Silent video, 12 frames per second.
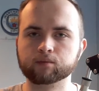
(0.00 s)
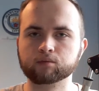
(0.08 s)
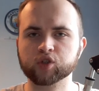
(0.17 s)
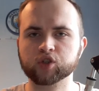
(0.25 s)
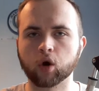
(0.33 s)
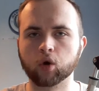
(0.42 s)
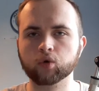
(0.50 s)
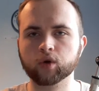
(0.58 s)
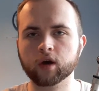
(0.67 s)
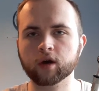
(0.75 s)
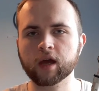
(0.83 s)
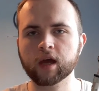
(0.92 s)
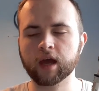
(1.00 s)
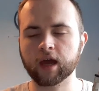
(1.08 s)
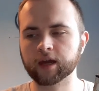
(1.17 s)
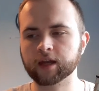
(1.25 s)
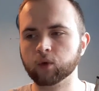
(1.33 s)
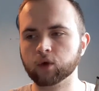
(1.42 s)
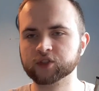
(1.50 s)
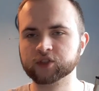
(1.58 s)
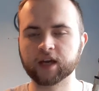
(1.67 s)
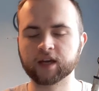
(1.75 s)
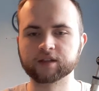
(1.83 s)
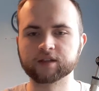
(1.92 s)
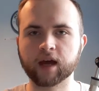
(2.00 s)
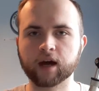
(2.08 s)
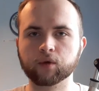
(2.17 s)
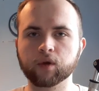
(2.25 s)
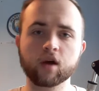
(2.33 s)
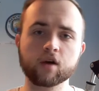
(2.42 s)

shoulder, and he was taken down.